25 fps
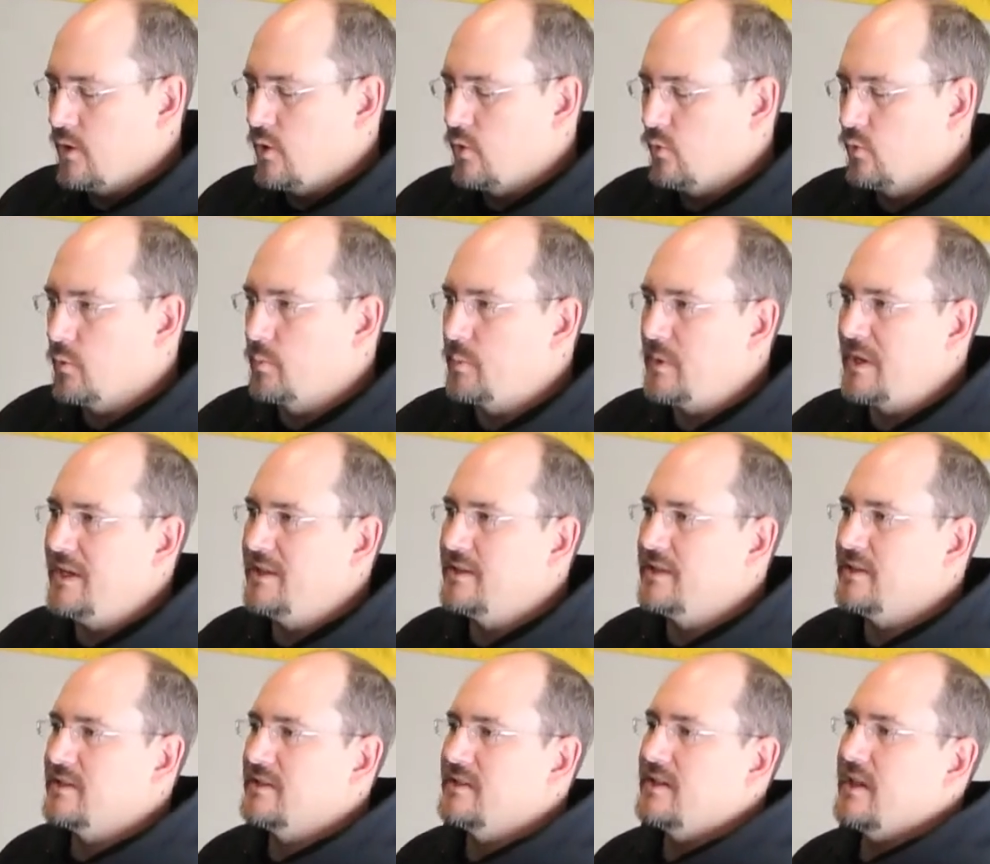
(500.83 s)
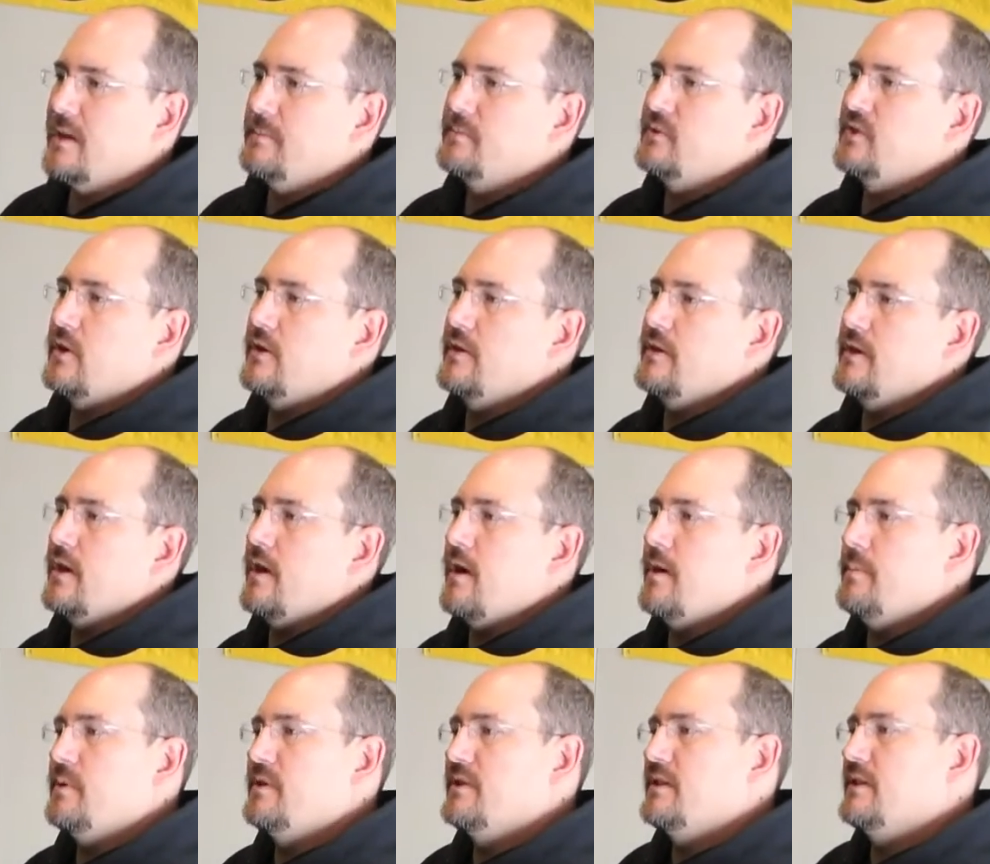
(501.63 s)
Repeat the steps on the
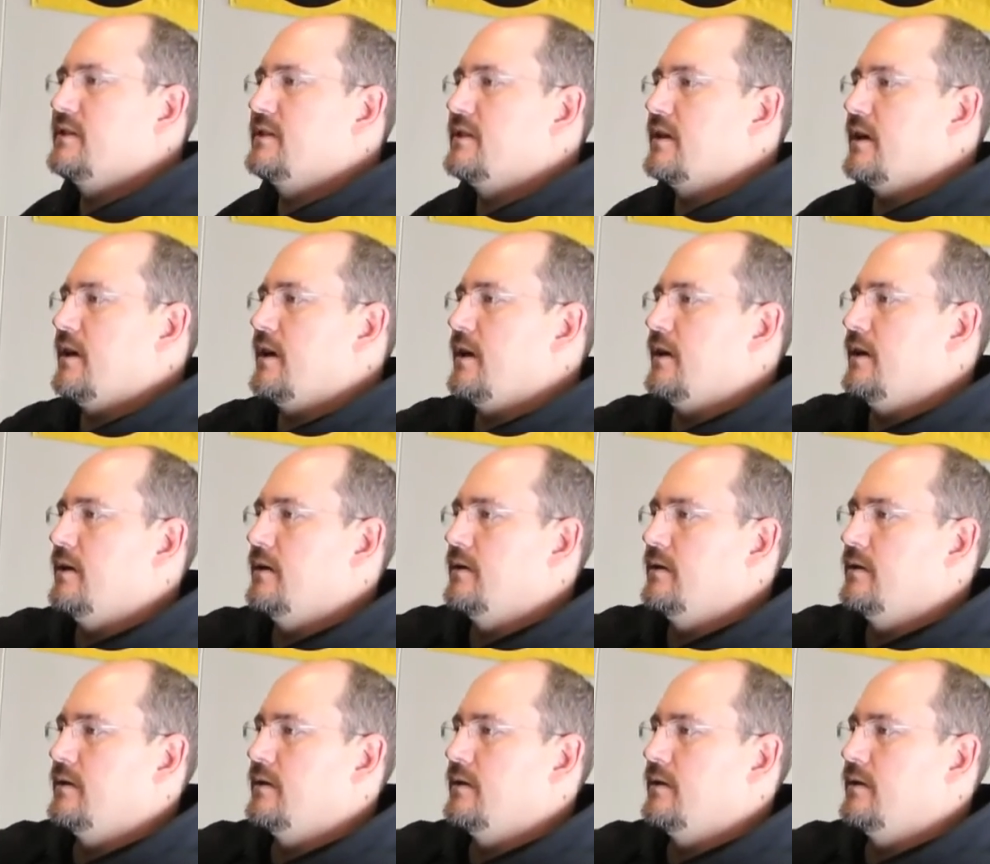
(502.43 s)
opposite side.